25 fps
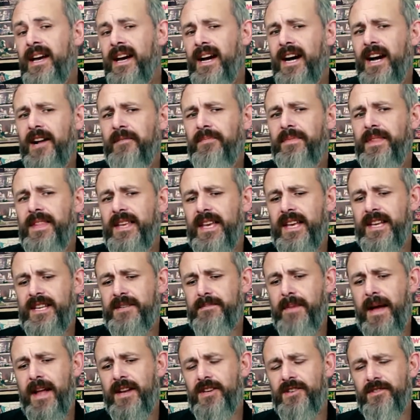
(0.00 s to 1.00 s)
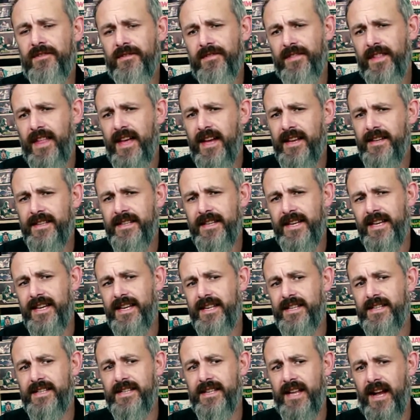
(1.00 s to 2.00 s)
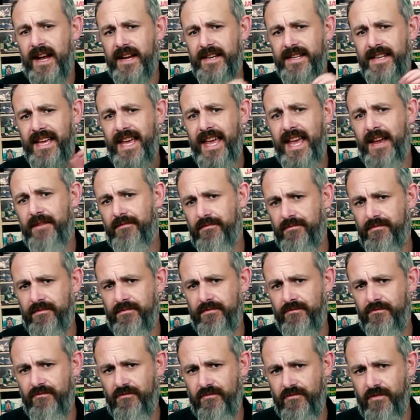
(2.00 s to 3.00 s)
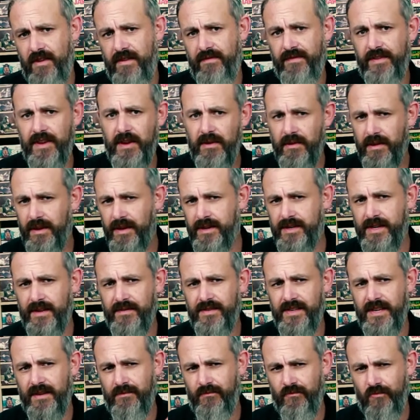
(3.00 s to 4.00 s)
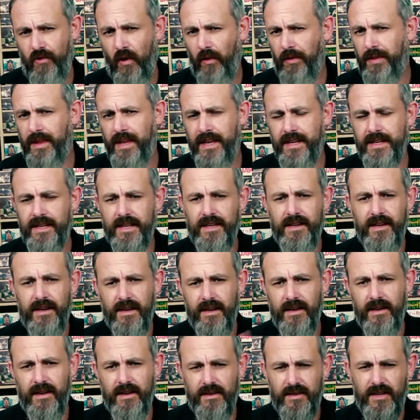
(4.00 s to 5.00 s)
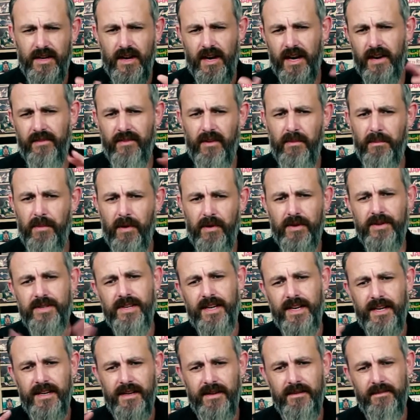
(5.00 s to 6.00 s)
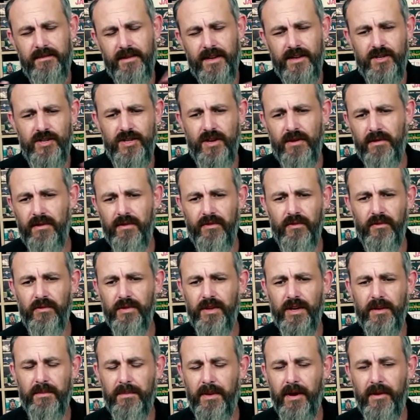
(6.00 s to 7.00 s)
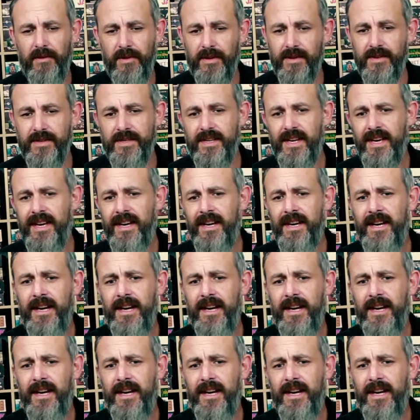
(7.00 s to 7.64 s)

The expansion for that is starting to hit reviewers. I've seen Rodney did a kind of unboxing and a show of all the components.